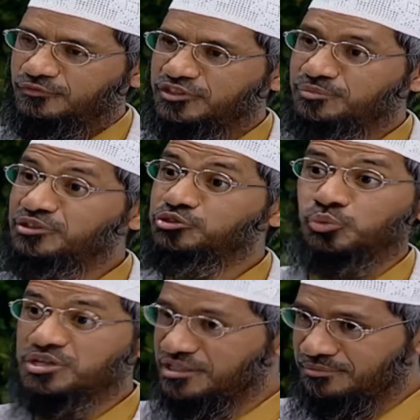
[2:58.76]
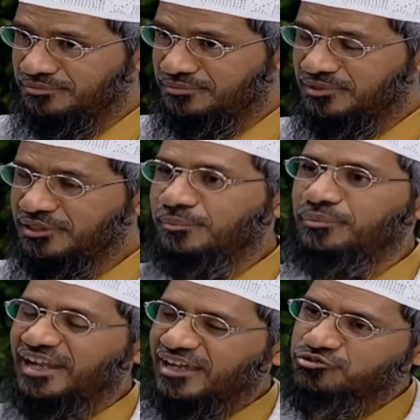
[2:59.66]
which means to worship.
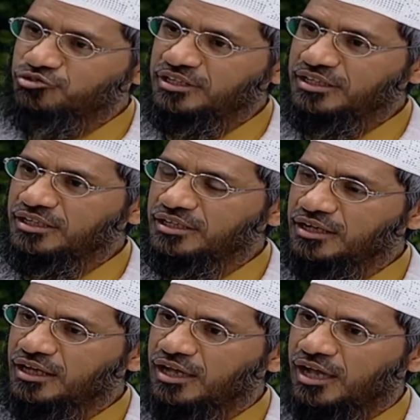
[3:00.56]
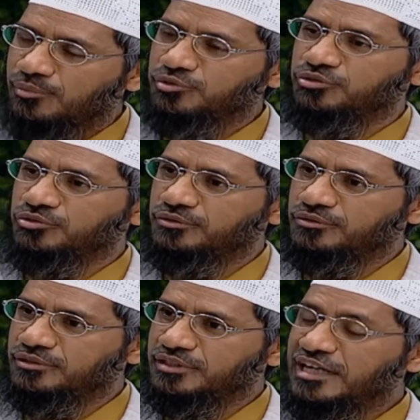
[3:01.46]
But actually, abudu,
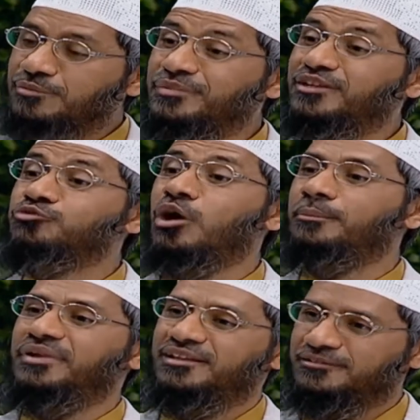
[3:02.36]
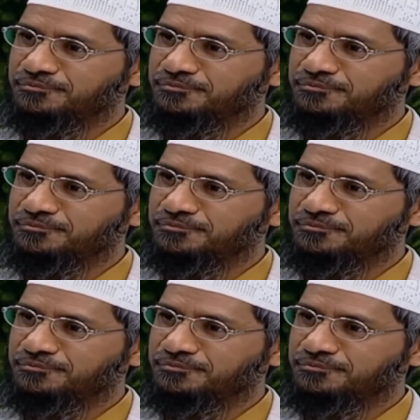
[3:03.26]
it means to humble.